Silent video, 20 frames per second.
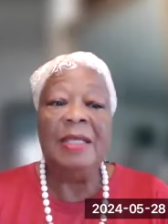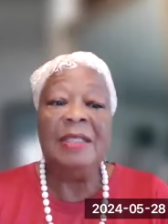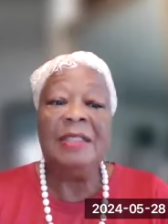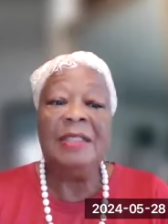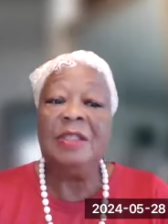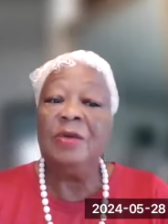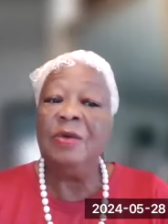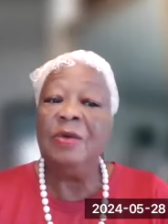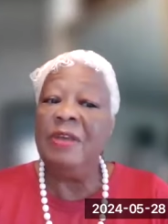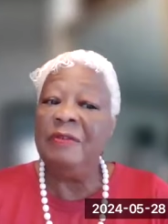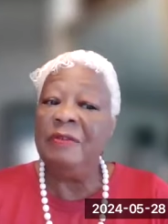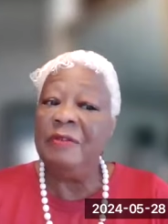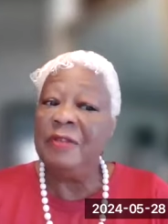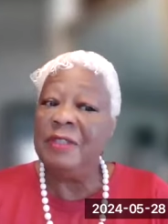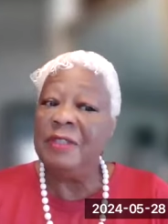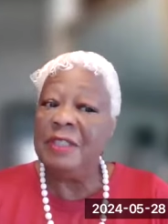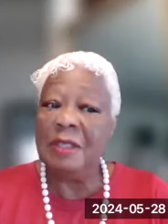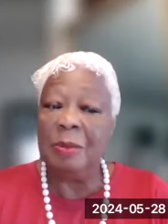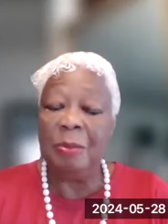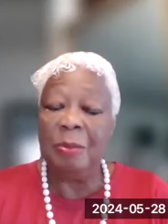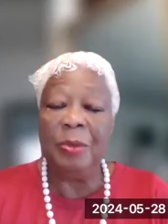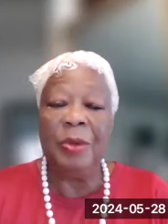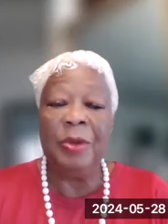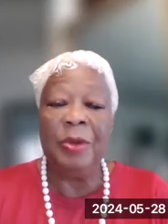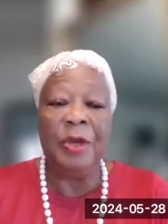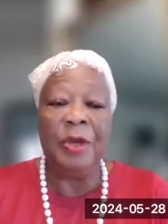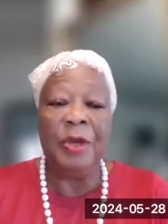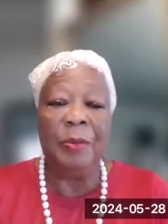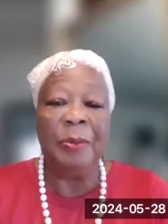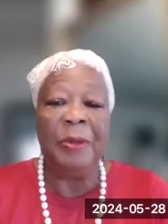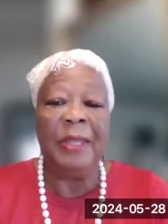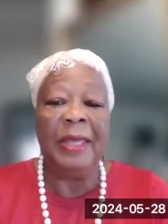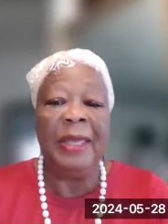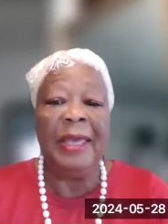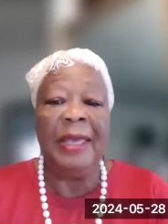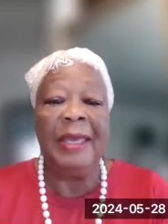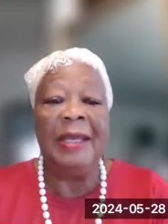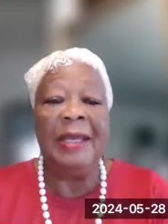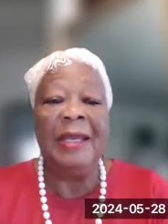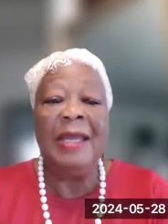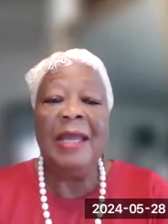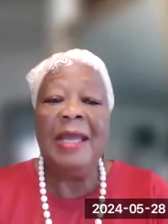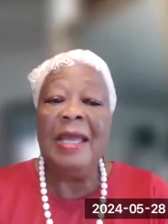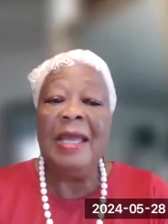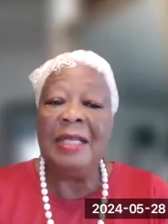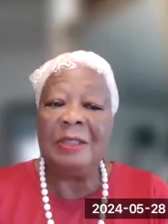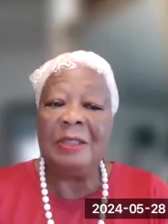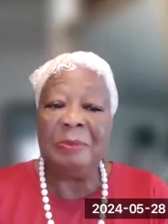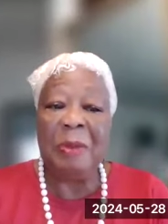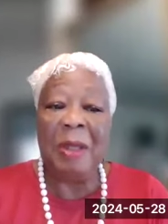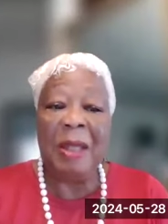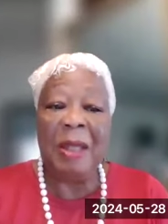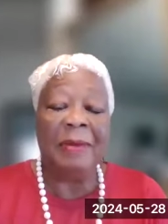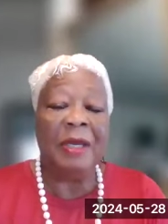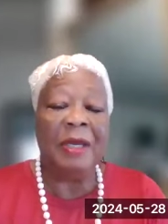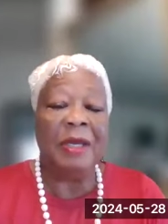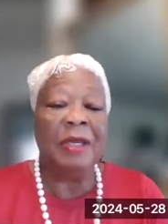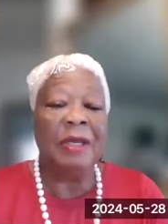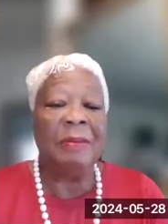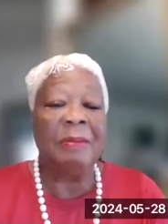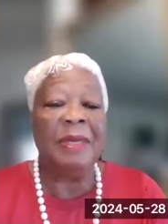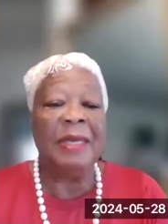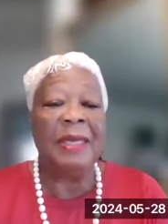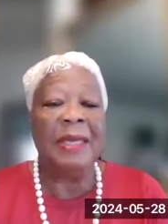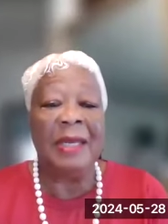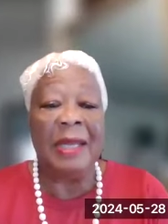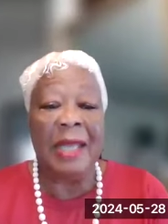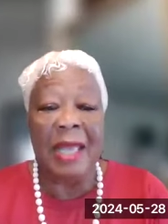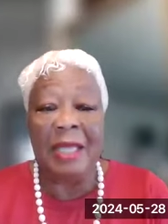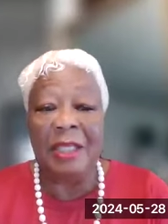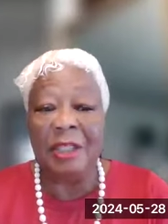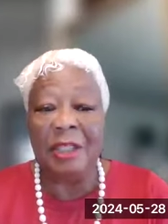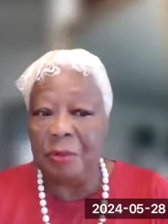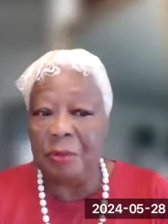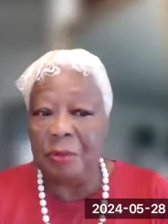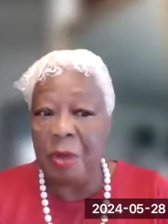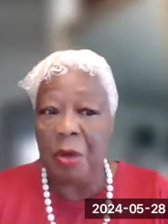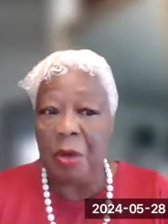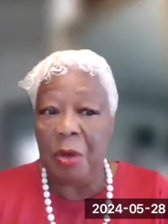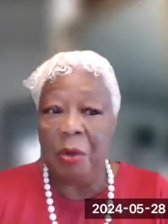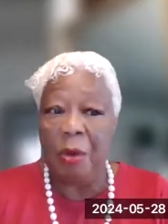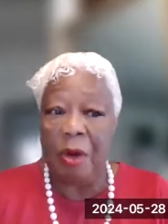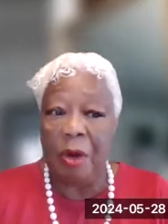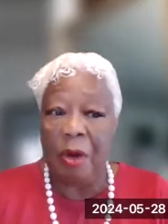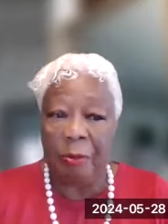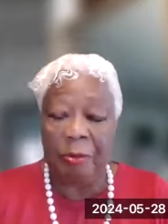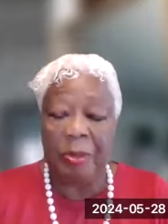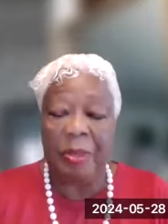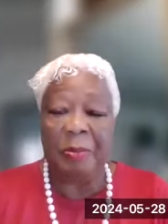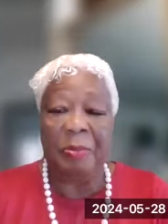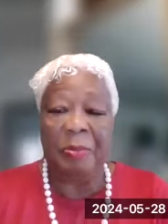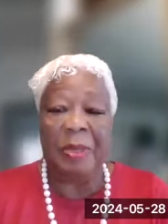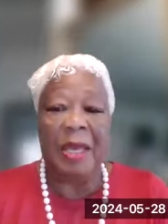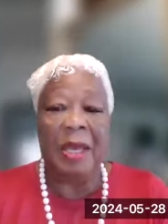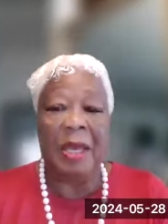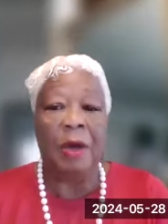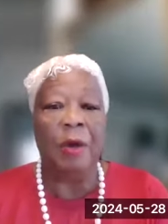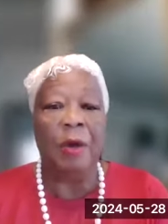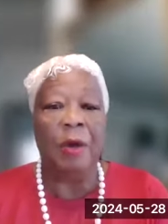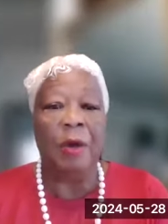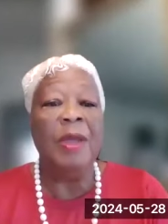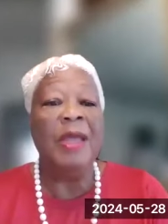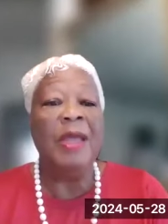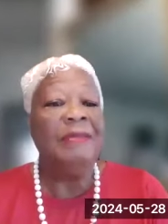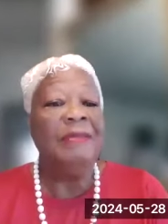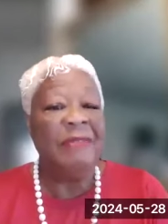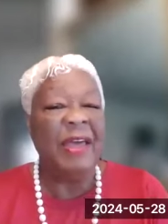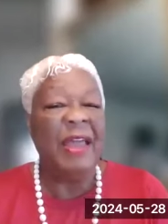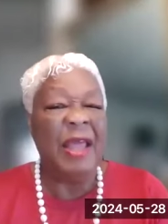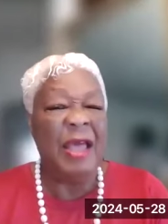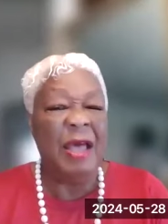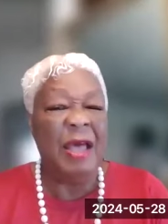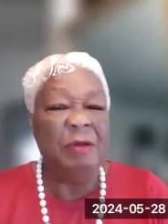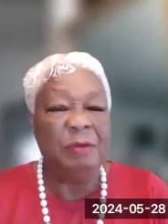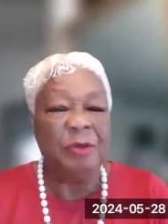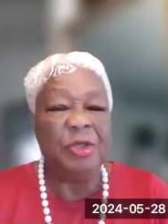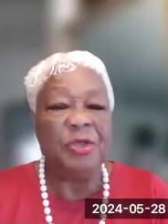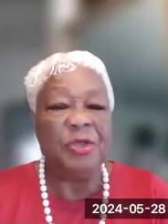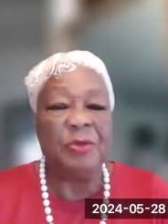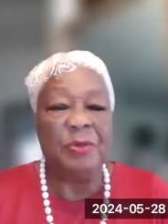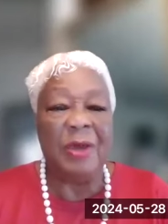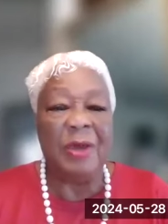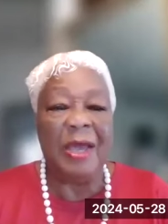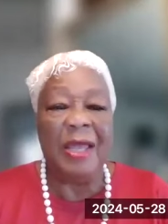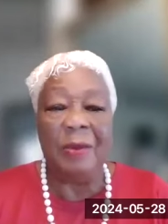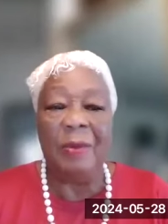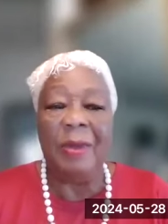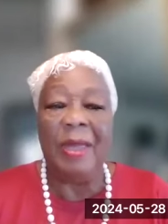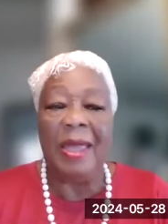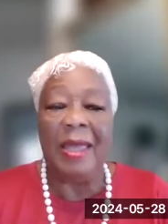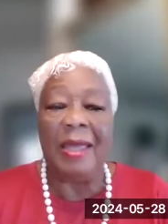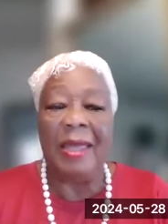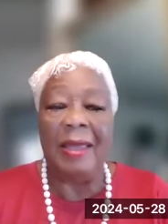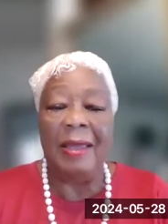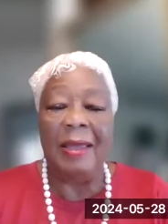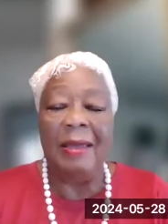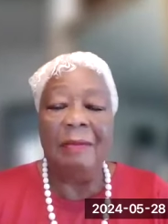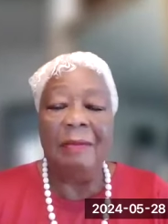So if it's an employer plan, it's probably going to be an HMO or PPO. That helps you right away,